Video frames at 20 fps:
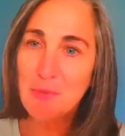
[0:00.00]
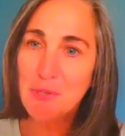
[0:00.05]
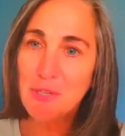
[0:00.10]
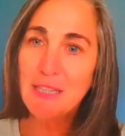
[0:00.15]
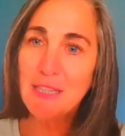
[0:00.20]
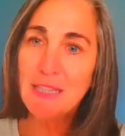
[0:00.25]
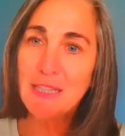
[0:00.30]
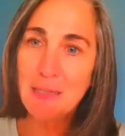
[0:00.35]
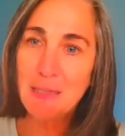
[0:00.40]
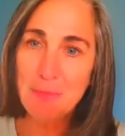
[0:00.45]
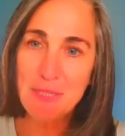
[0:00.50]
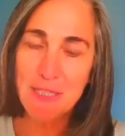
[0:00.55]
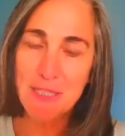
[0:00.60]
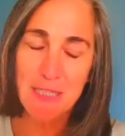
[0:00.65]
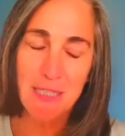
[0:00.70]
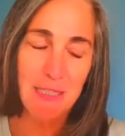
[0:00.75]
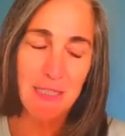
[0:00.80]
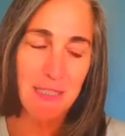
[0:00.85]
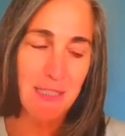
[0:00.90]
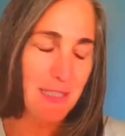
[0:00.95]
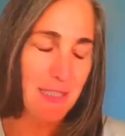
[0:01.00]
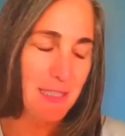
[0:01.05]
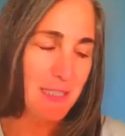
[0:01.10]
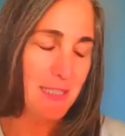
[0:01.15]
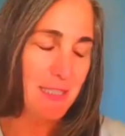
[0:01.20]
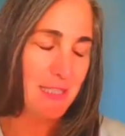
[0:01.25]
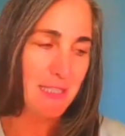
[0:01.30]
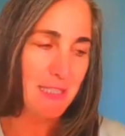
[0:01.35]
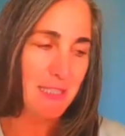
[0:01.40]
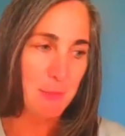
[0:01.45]
more limited,
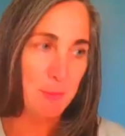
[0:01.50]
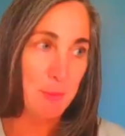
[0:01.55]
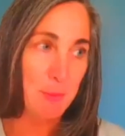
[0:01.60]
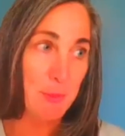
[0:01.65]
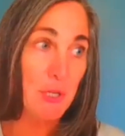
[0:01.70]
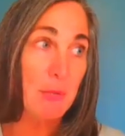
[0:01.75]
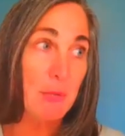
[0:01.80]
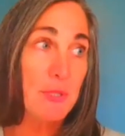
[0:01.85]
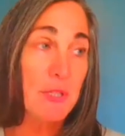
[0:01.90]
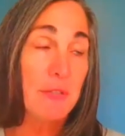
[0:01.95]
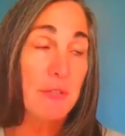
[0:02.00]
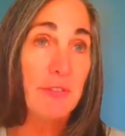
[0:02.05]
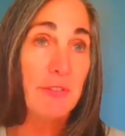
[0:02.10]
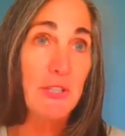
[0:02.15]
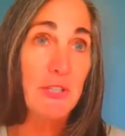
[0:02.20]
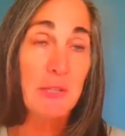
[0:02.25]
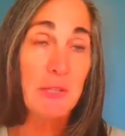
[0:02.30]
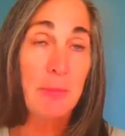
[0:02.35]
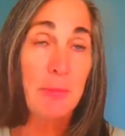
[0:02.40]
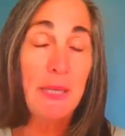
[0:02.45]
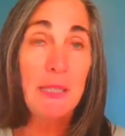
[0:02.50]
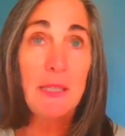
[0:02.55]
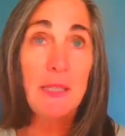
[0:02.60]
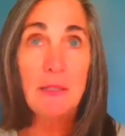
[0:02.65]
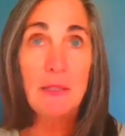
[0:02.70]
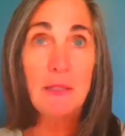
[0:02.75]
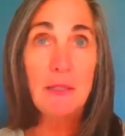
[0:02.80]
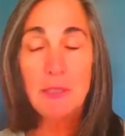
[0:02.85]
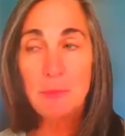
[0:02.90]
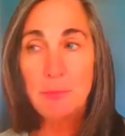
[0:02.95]
this prescription version, but
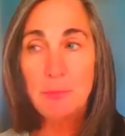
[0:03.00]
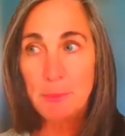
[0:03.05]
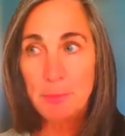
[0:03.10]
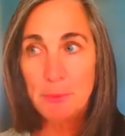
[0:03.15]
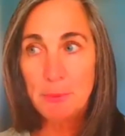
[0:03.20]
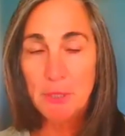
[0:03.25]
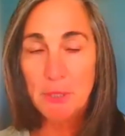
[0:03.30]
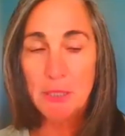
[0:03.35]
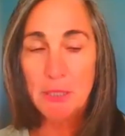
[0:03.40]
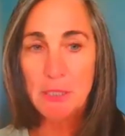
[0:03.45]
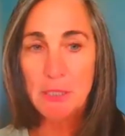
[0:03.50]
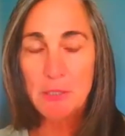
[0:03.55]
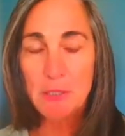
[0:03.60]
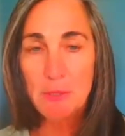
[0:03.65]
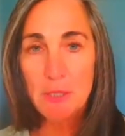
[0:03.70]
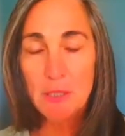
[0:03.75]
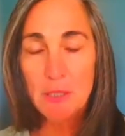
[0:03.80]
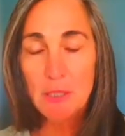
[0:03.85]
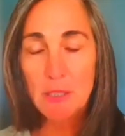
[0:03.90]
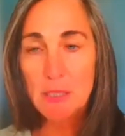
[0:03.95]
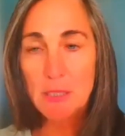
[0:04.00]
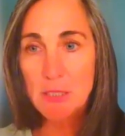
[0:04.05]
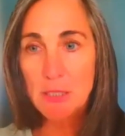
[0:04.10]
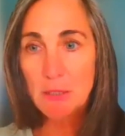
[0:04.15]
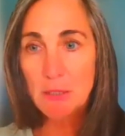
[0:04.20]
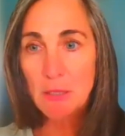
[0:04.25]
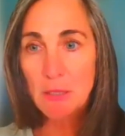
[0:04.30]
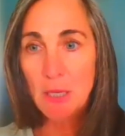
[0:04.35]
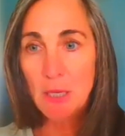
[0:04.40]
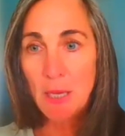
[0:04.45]
you people are going to do what they're going to
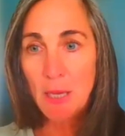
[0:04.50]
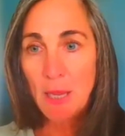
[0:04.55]
do.